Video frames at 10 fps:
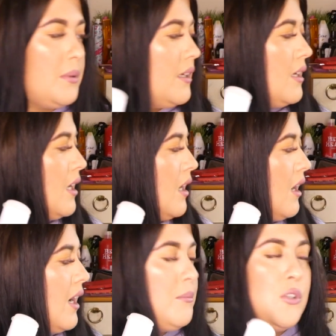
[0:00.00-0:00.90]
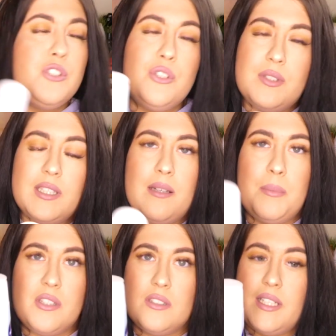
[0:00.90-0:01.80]
but I'm not using it
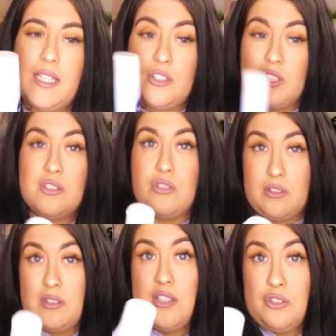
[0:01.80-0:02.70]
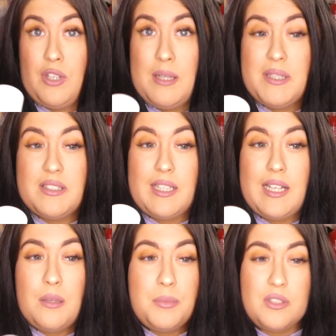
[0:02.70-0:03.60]
because it just dr does dry my skin
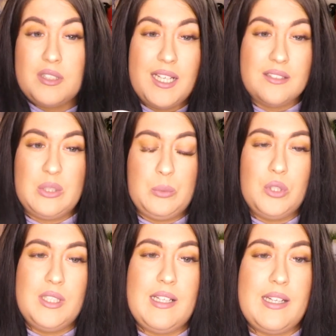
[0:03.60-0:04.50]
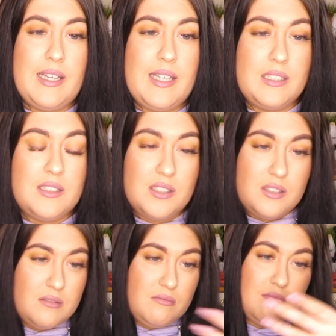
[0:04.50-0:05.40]
out, because it has no oil in it. It
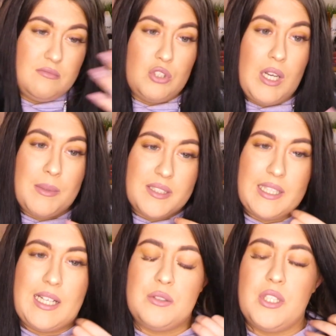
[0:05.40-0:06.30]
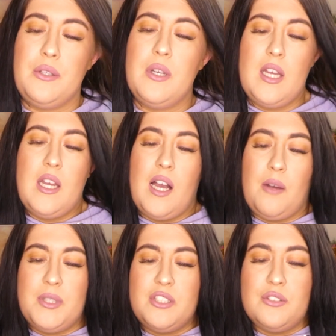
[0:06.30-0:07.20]
does dry my skin out. So I've
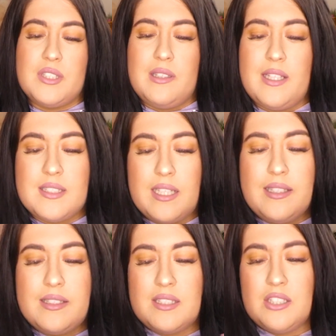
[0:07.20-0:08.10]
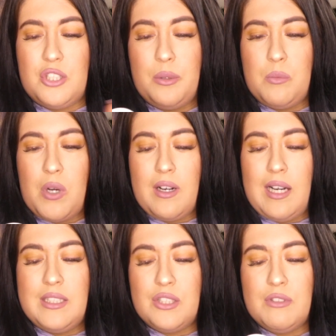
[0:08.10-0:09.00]
been using this, and this is the two in one
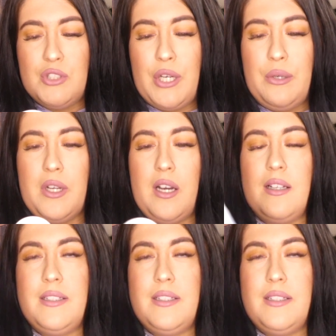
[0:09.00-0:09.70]
cleanser and toner